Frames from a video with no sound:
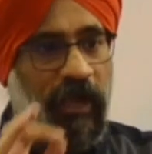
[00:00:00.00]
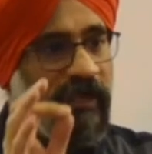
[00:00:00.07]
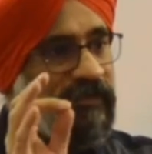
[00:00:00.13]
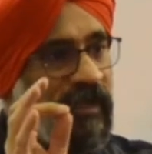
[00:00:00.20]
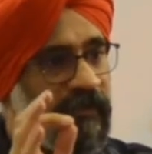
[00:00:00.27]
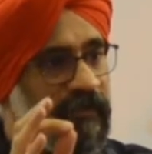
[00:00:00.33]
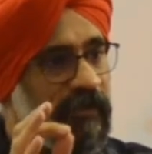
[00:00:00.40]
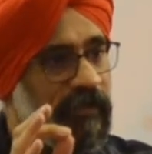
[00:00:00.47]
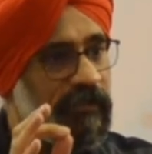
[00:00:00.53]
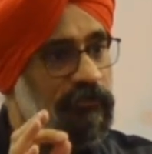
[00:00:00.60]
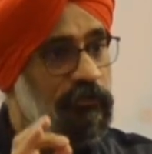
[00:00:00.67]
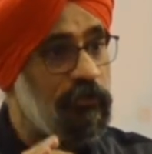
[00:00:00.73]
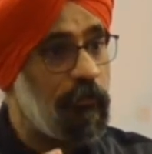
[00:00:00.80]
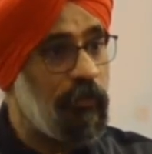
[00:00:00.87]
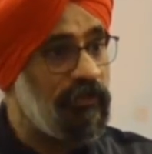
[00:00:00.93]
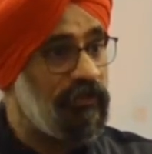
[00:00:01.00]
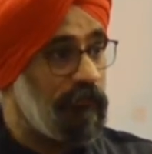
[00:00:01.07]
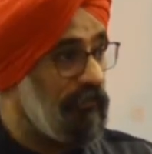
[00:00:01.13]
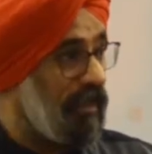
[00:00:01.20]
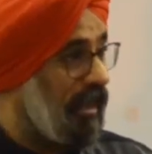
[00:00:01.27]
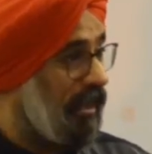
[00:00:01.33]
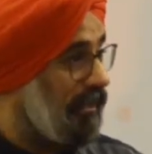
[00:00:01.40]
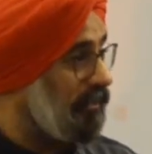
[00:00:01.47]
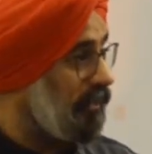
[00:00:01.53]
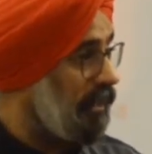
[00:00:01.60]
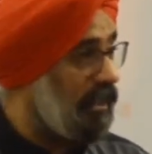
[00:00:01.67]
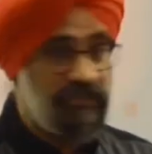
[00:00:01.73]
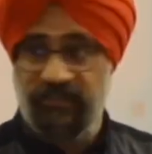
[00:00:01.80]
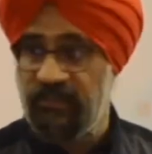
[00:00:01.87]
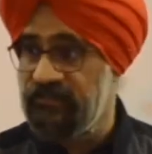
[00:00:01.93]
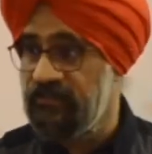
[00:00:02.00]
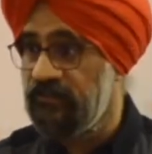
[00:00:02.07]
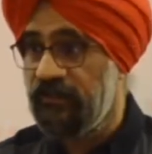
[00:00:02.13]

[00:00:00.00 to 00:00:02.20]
identical to the one that we had in the car just